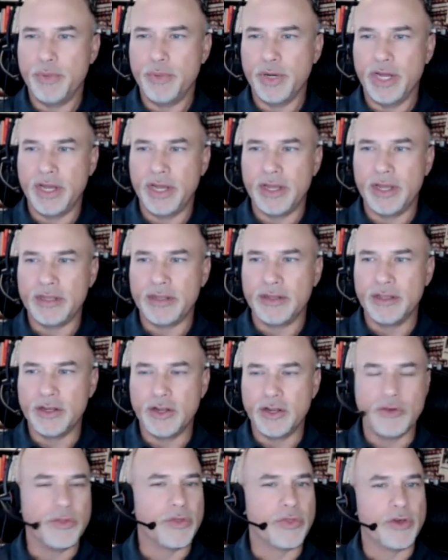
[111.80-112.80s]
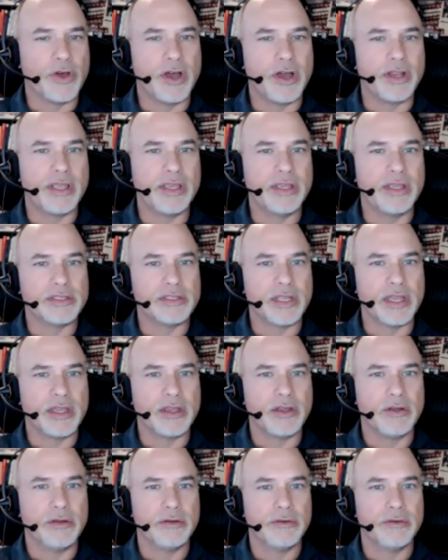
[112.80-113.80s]
But, the thought is
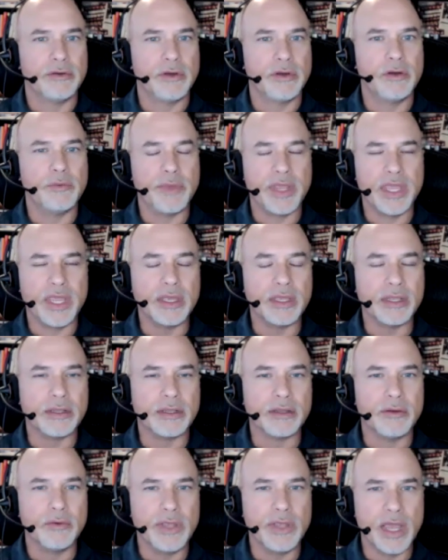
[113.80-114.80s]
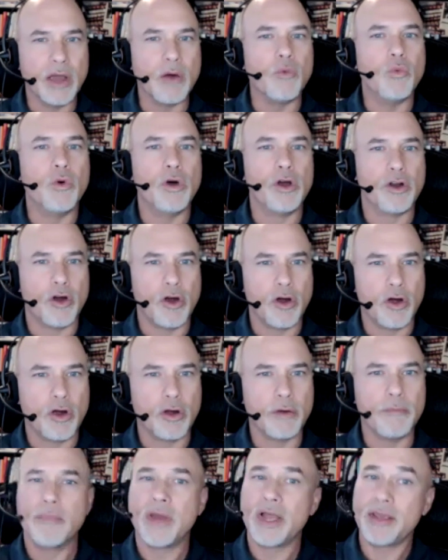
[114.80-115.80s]
like, oh man, yeah, what
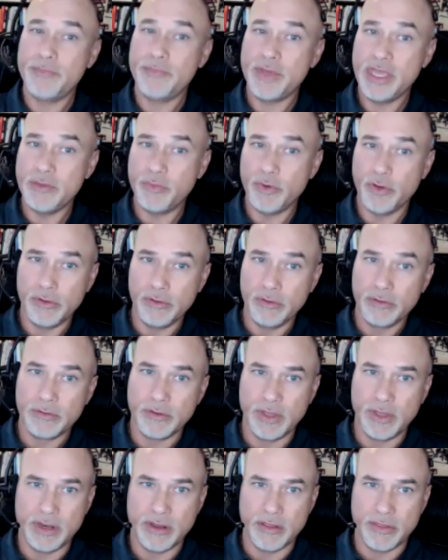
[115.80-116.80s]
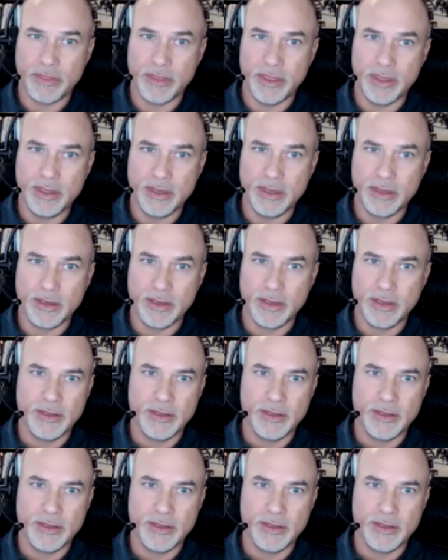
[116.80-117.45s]
are my people going to think?